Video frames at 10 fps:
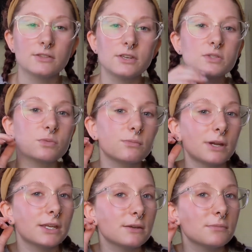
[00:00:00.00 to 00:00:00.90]
This one
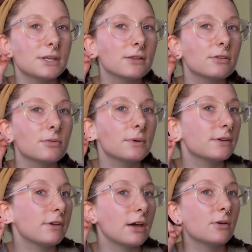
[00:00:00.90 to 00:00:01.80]
might give me a little bit
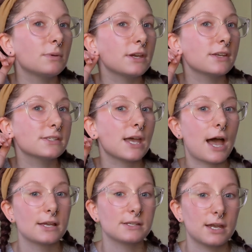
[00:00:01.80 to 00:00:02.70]
of hell because,
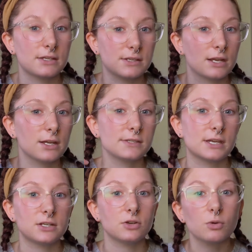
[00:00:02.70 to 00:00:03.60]
as I said, it's
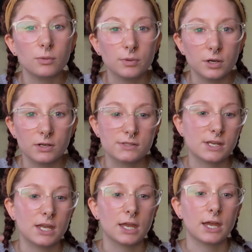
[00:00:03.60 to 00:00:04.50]
a newer
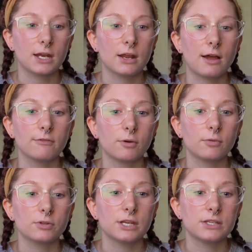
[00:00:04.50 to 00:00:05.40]
piercing and I've
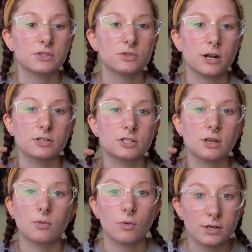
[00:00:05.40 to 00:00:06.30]
only stretched
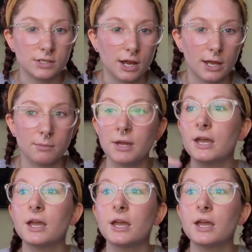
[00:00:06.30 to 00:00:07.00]
it one time.